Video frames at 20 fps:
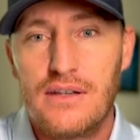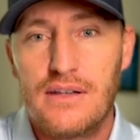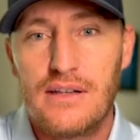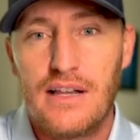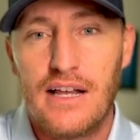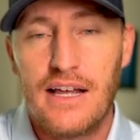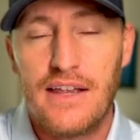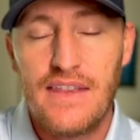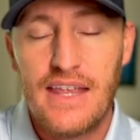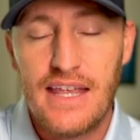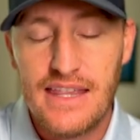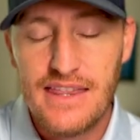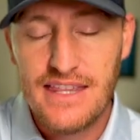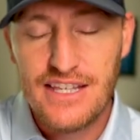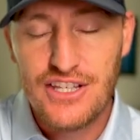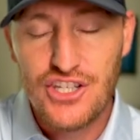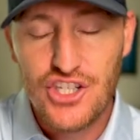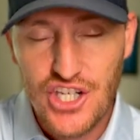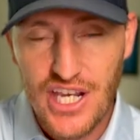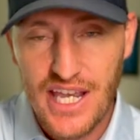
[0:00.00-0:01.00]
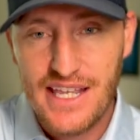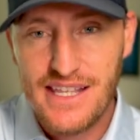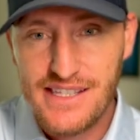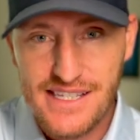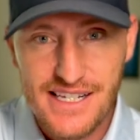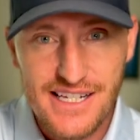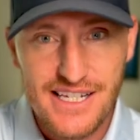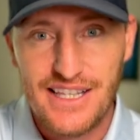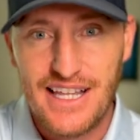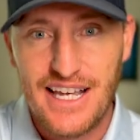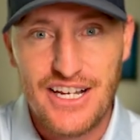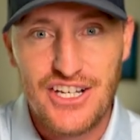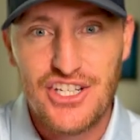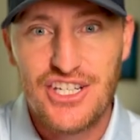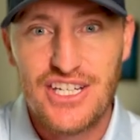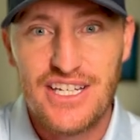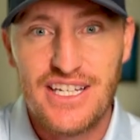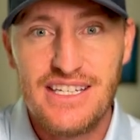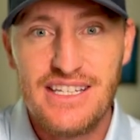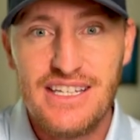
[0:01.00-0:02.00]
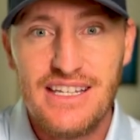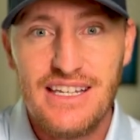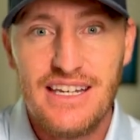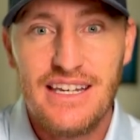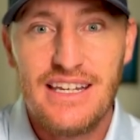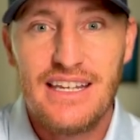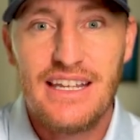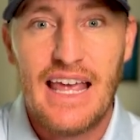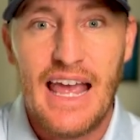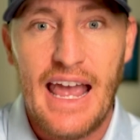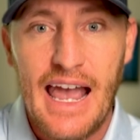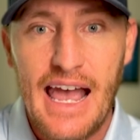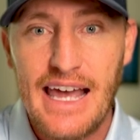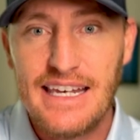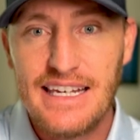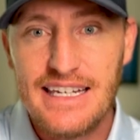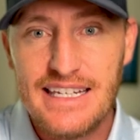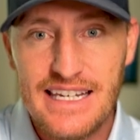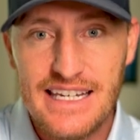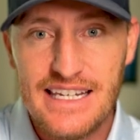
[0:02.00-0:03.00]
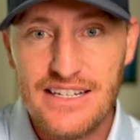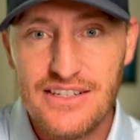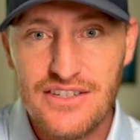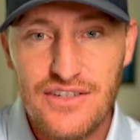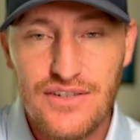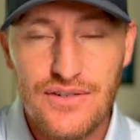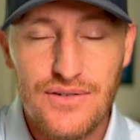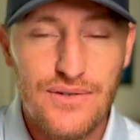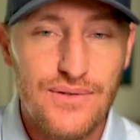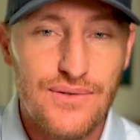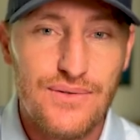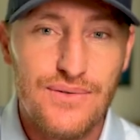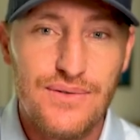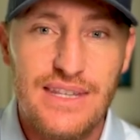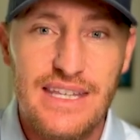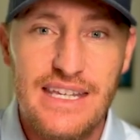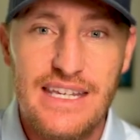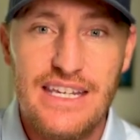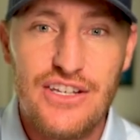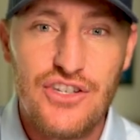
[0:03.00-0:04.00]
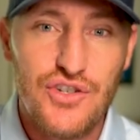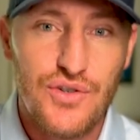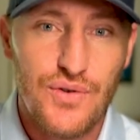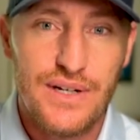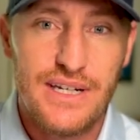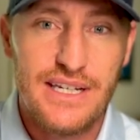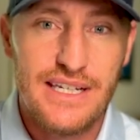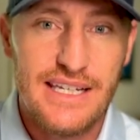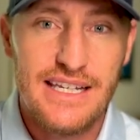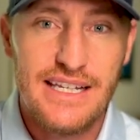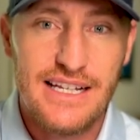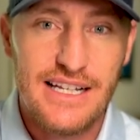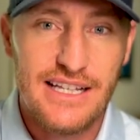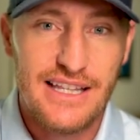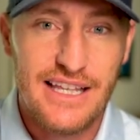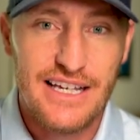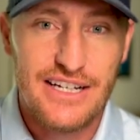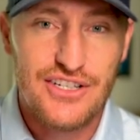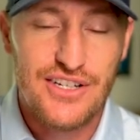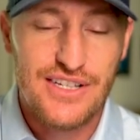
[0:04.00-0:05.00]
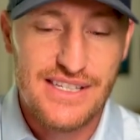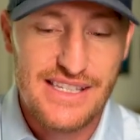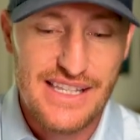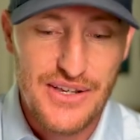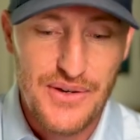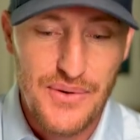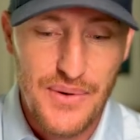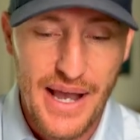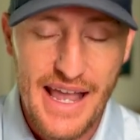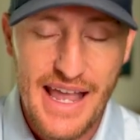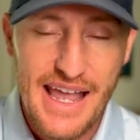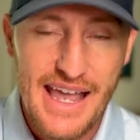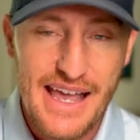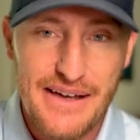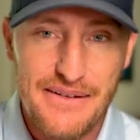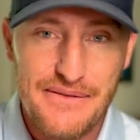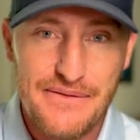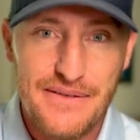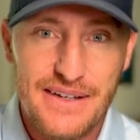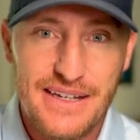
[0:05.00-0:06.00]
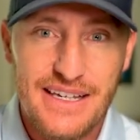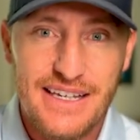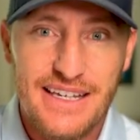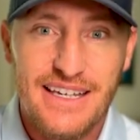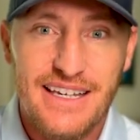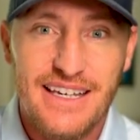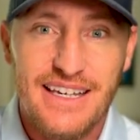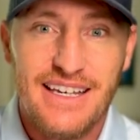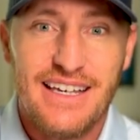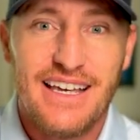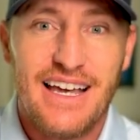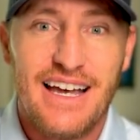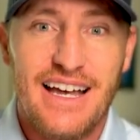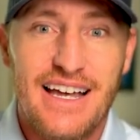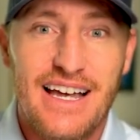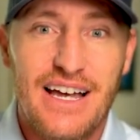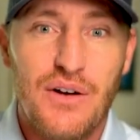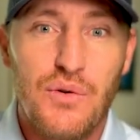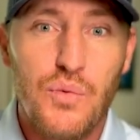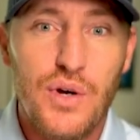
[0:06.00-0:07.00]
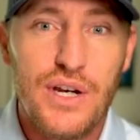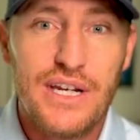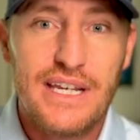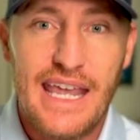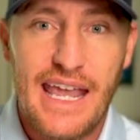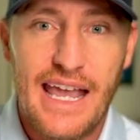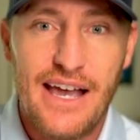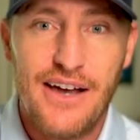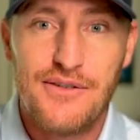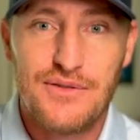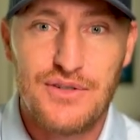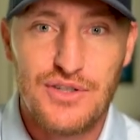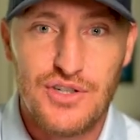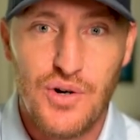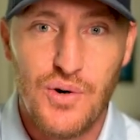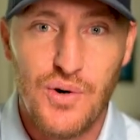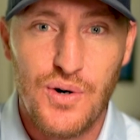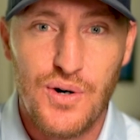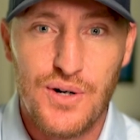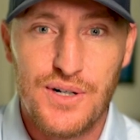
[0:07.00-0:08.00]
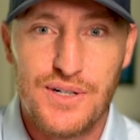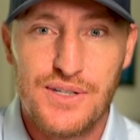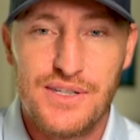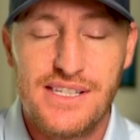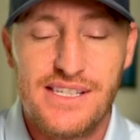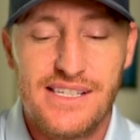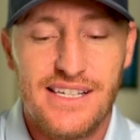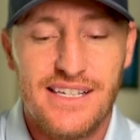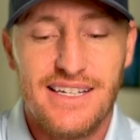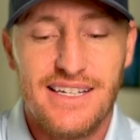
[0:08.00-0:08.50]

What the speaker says: the gens collection added into the Trinity collections that you have would count towards